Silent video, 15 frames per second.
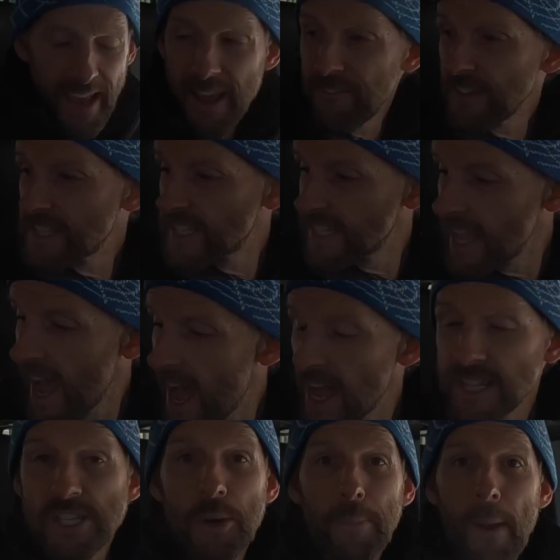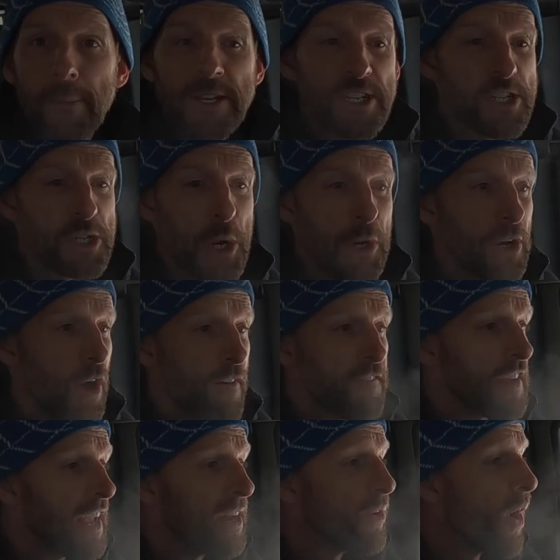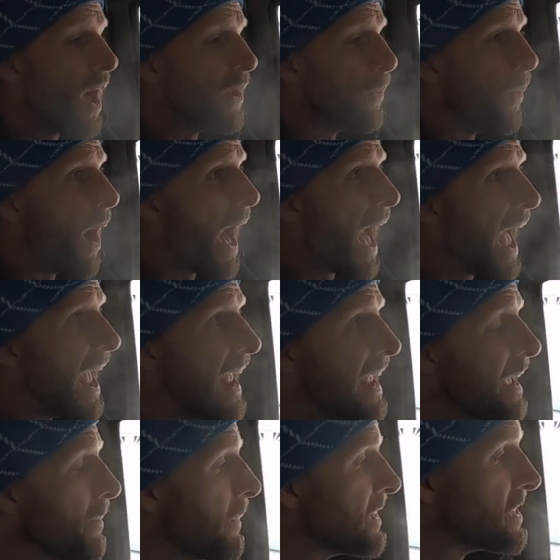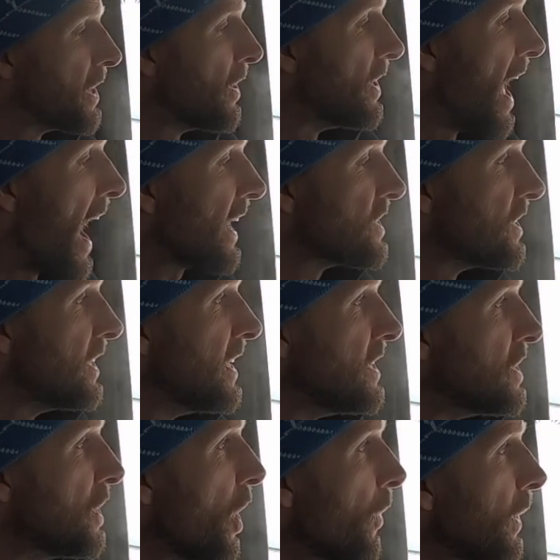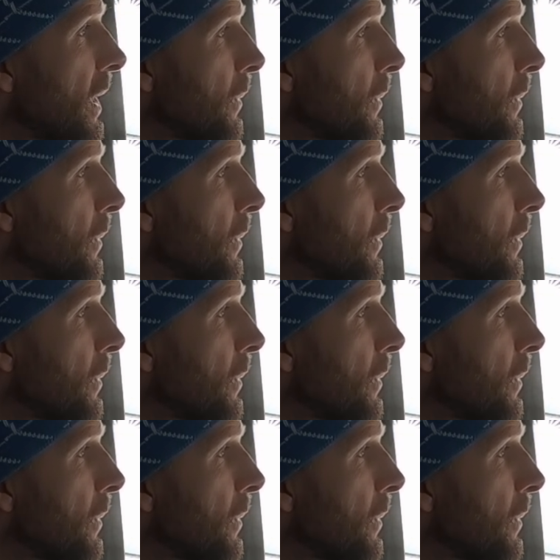if it starts, I'll probably just turn it off again right away because I don't actually need to go